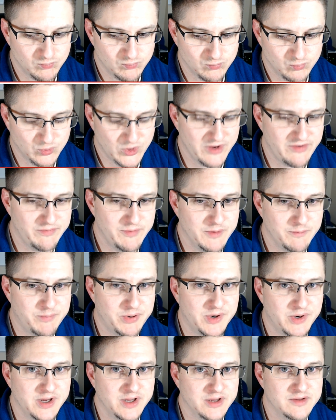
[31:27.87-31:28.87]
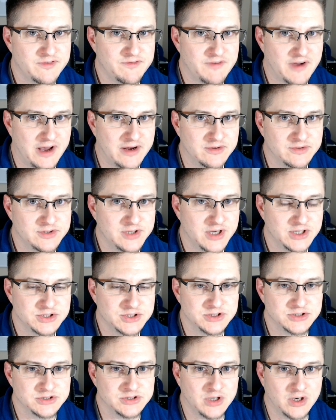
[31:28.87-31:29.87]
We've been putting the final
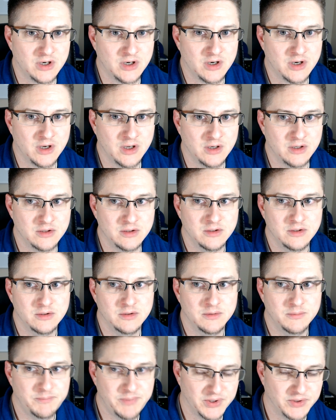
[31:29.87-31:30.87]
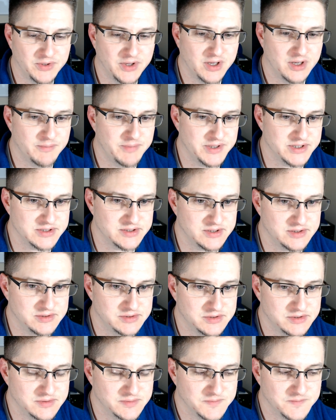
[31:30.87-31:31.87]
touches on building a
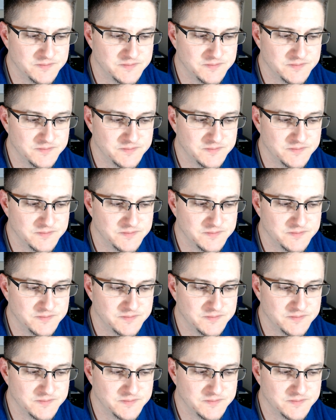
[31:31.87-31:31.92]
business.